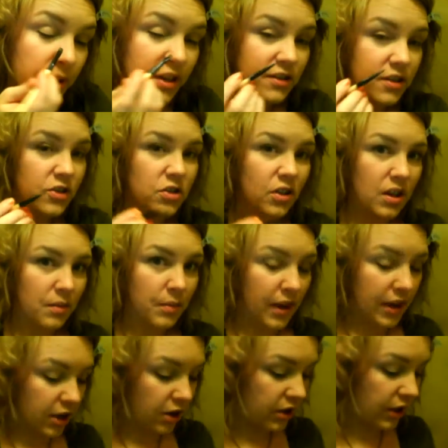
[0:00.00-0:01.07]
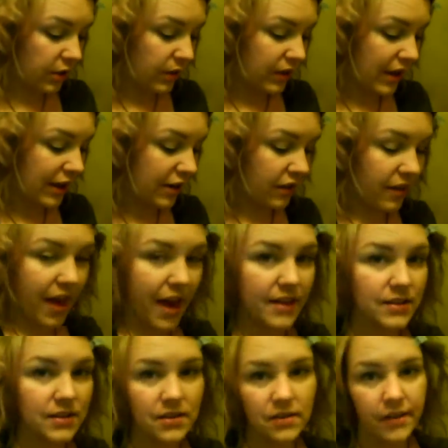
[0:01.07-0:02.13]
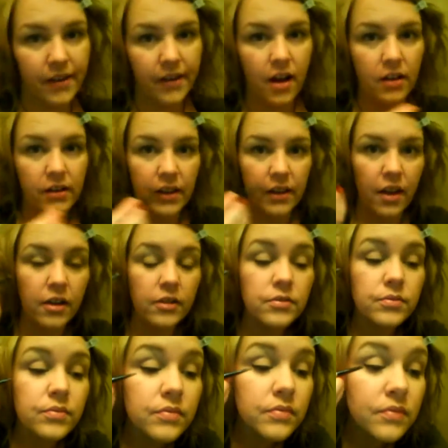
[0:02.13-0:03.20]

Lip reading: But it's also going to make your liquid liner last, like, all day long.